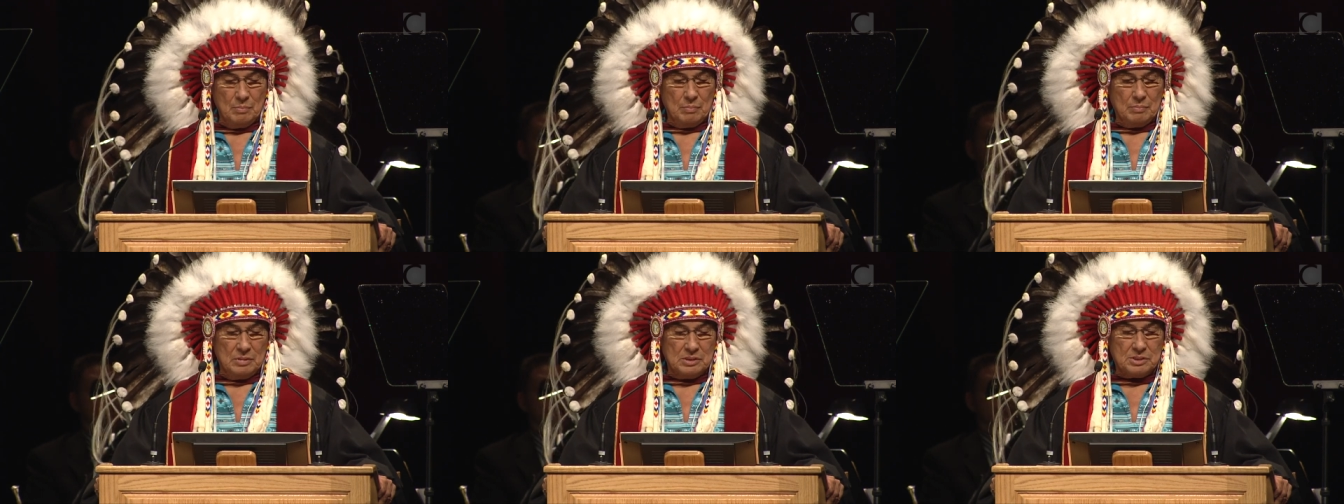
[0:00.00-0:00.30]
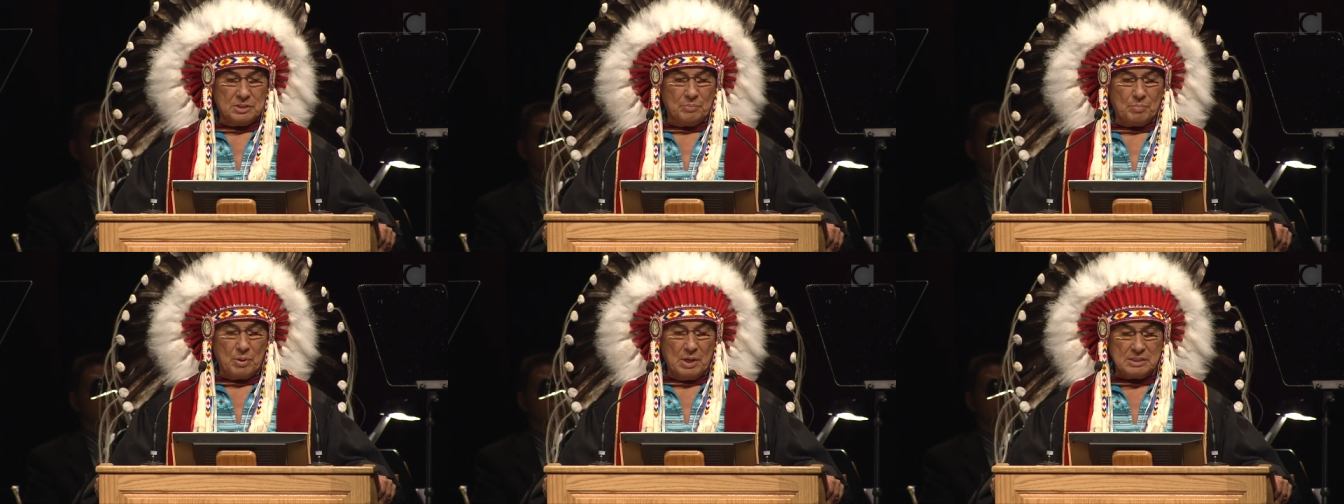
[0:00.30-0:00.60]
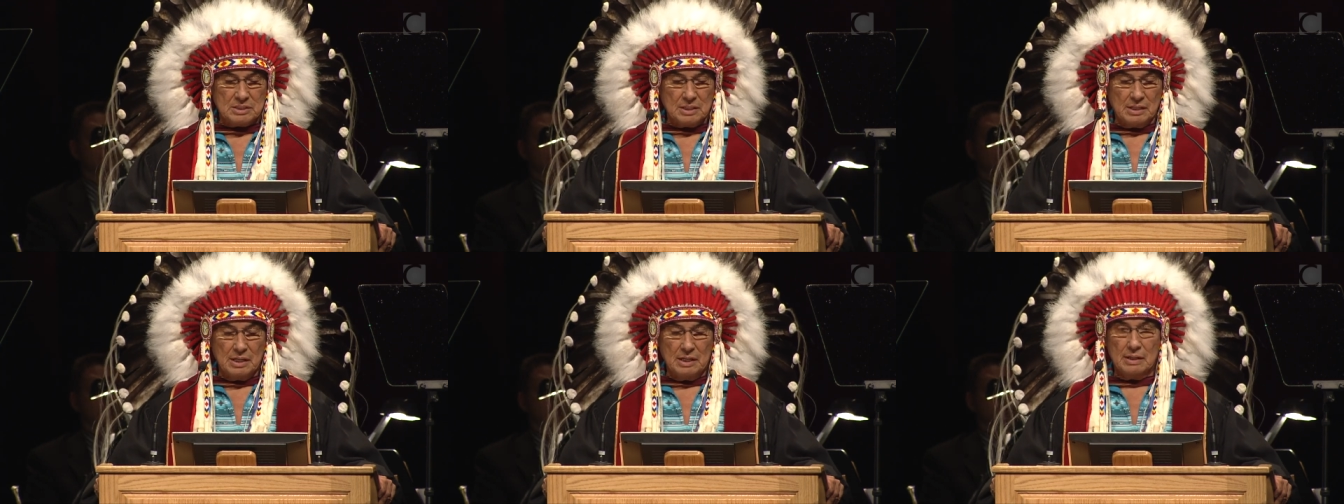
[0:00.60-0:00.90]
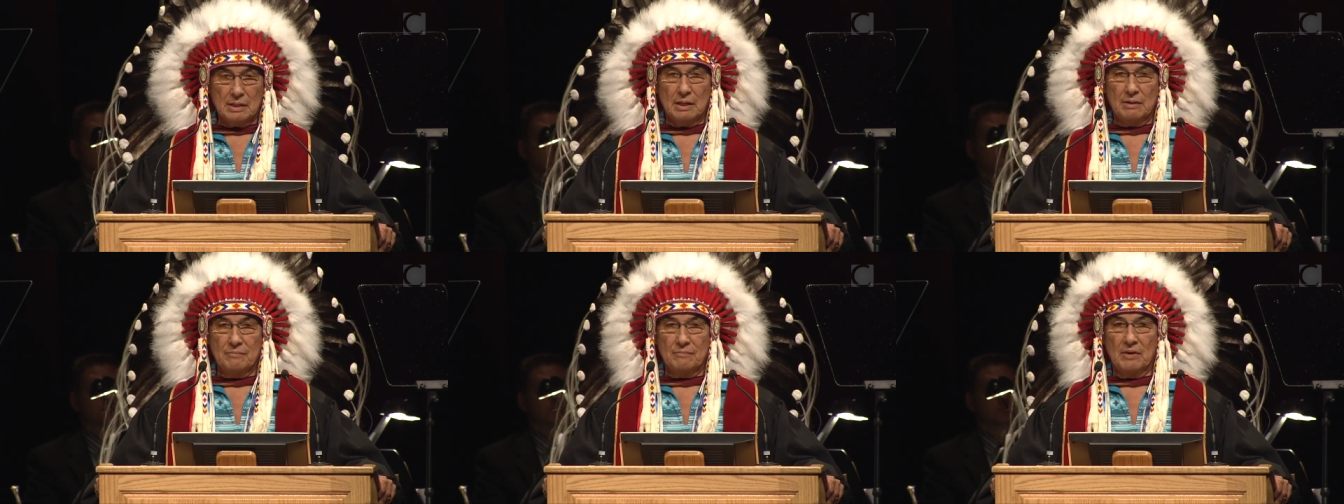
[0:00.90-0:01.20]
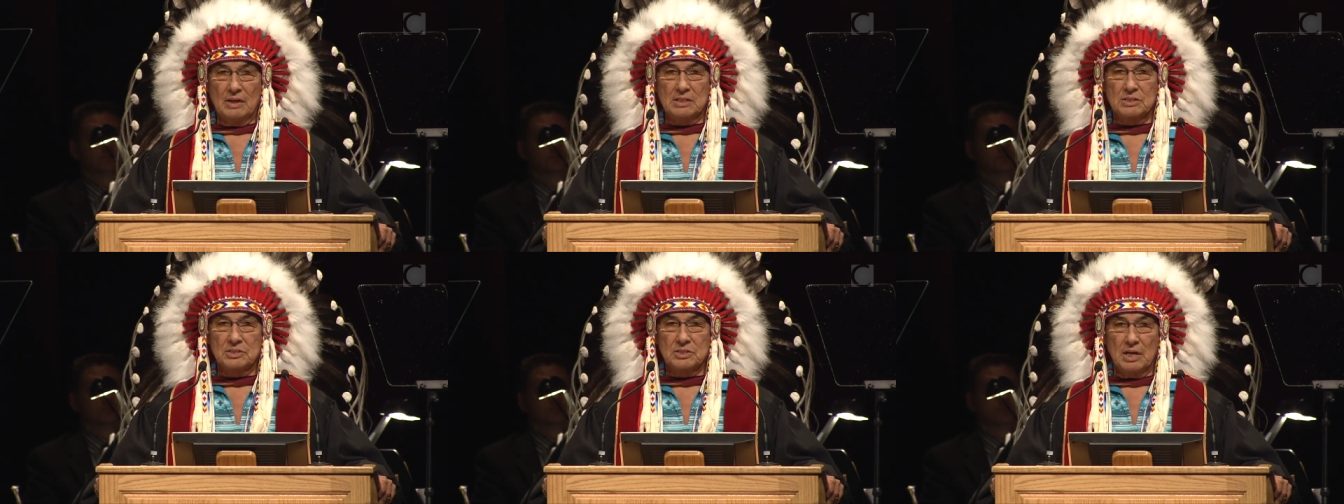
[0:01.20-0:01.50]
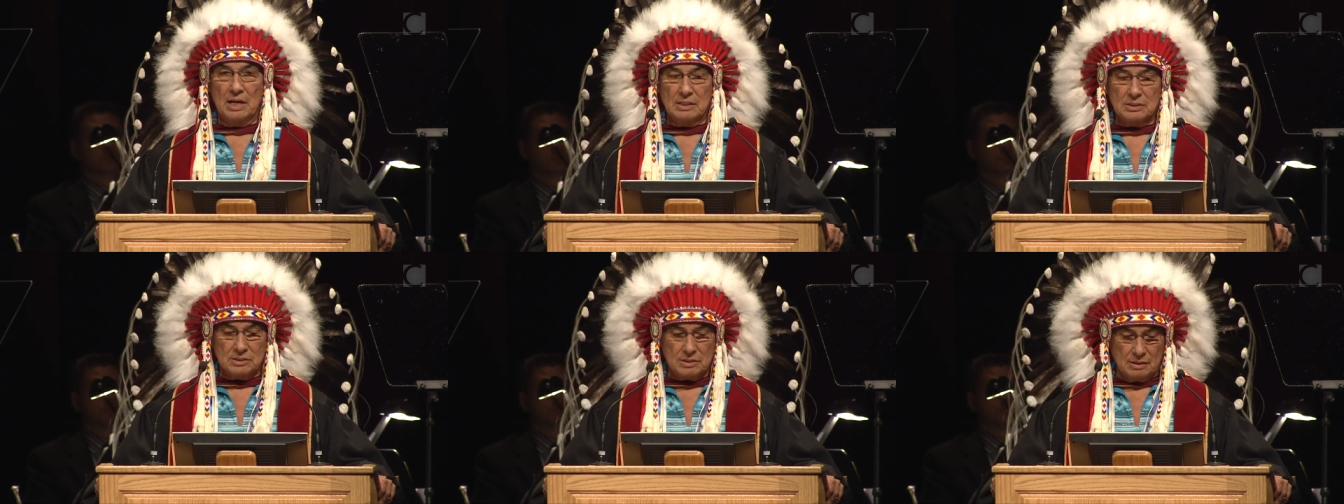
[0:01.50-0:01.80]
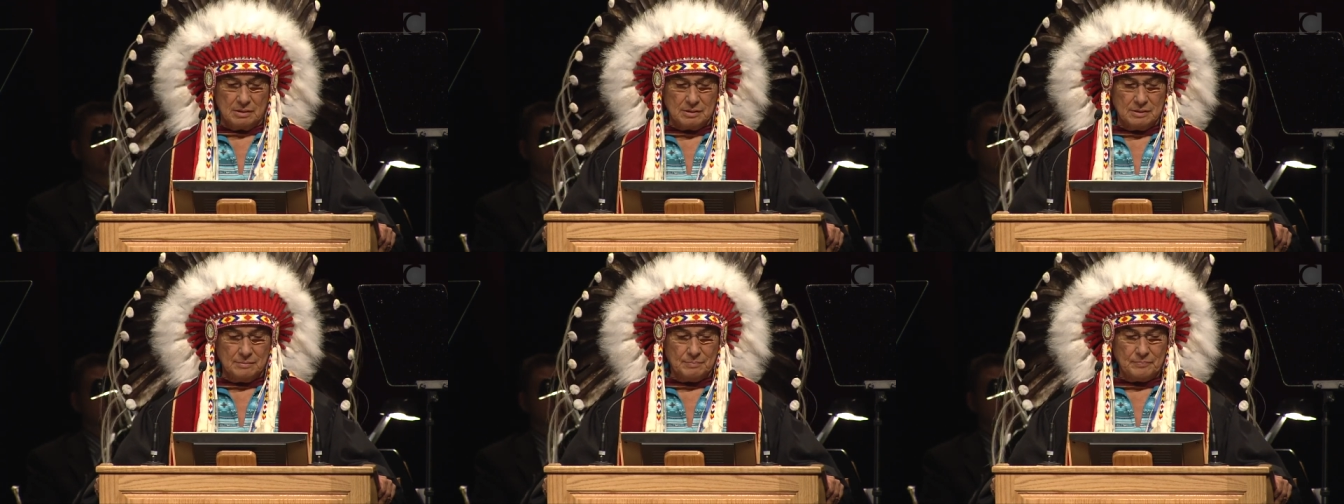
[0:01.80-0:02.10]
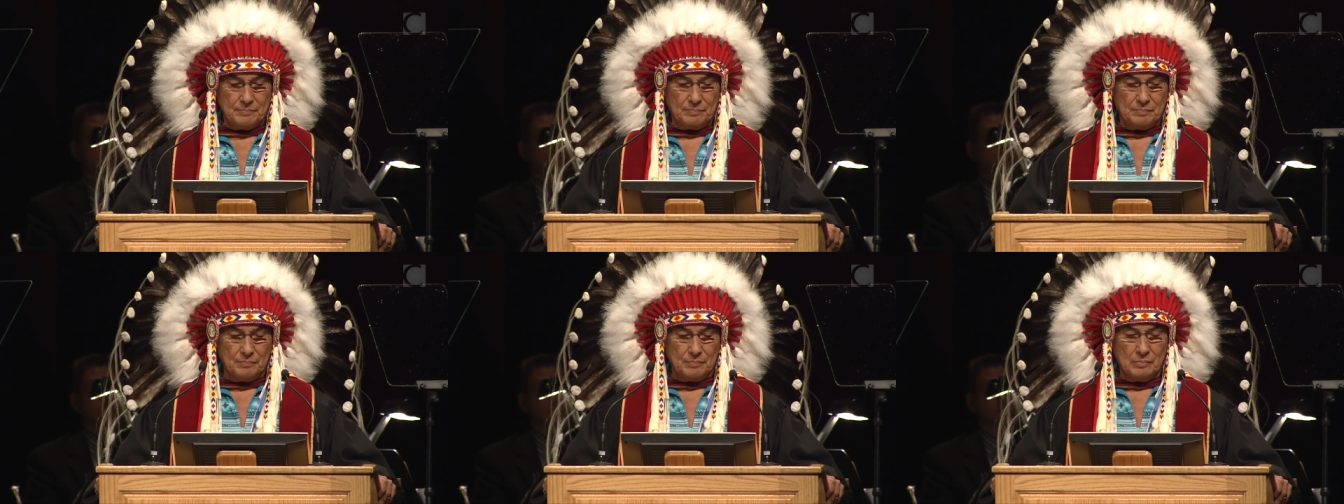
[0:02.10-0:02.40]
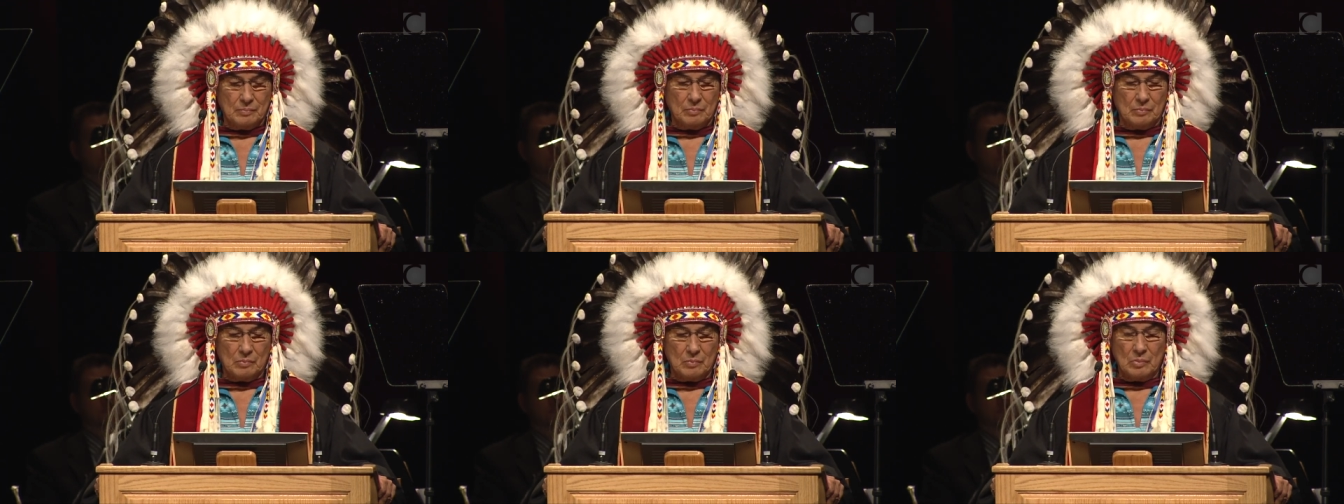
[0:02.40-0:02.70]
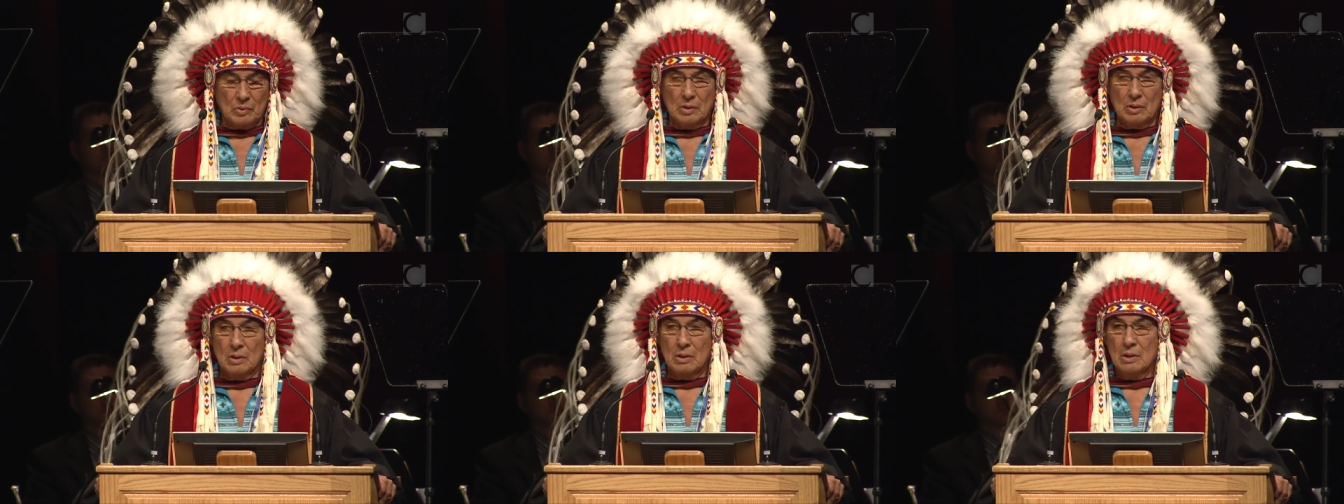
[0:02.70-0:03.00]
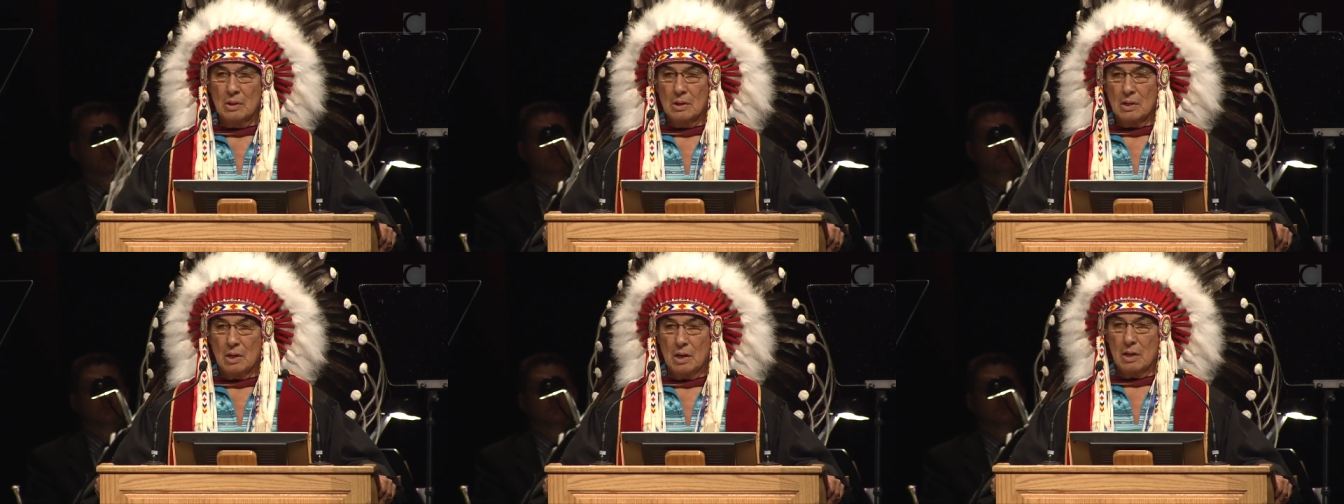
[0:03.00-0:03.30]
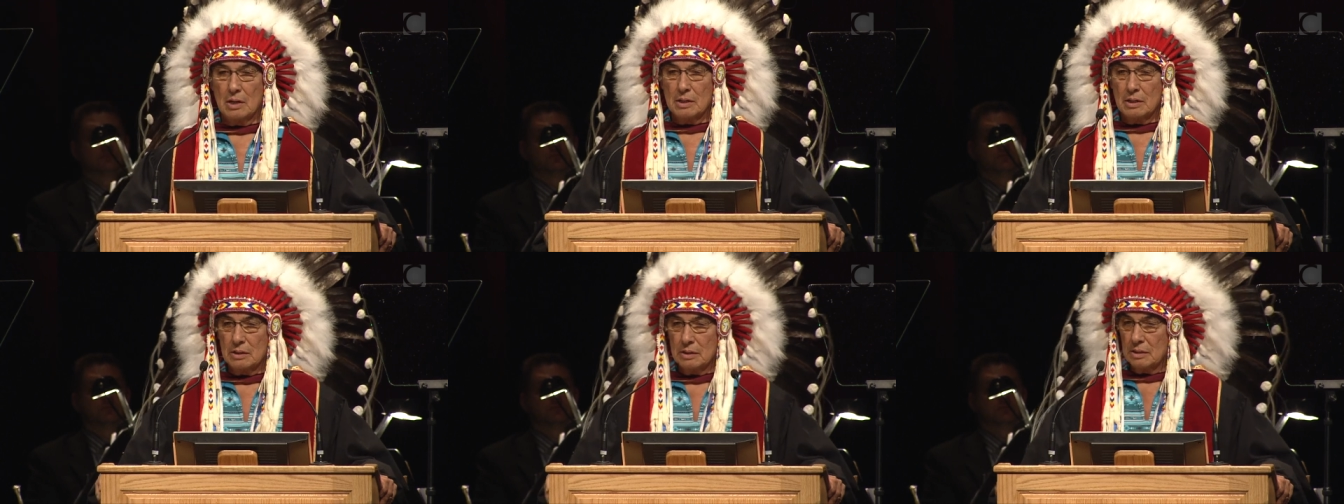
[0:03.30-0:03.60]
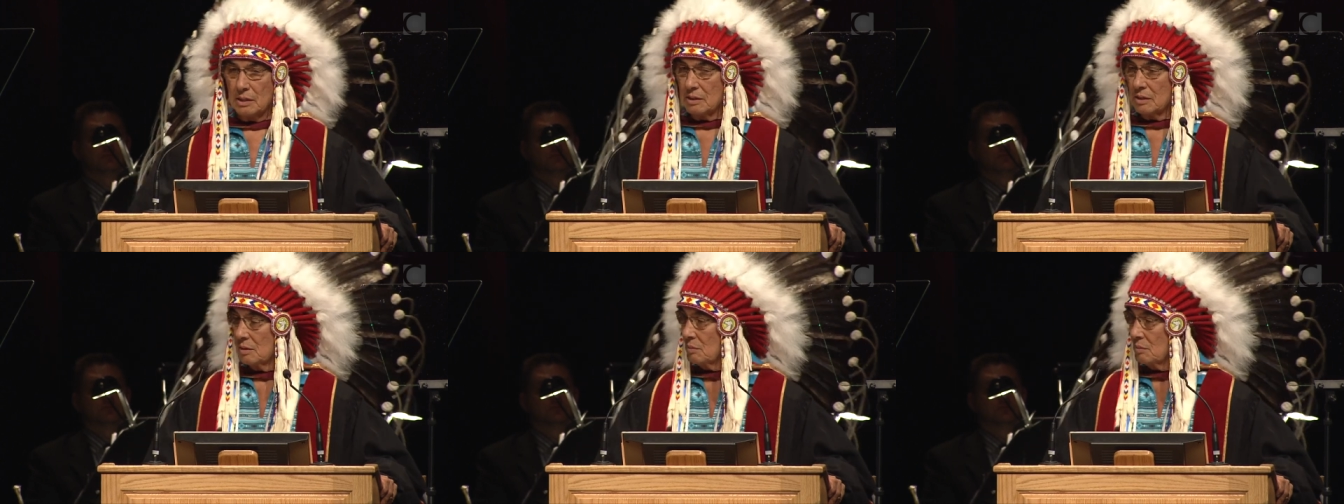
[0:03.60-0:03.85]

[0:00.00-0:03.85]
Mr. President and Vice Chancellor, honored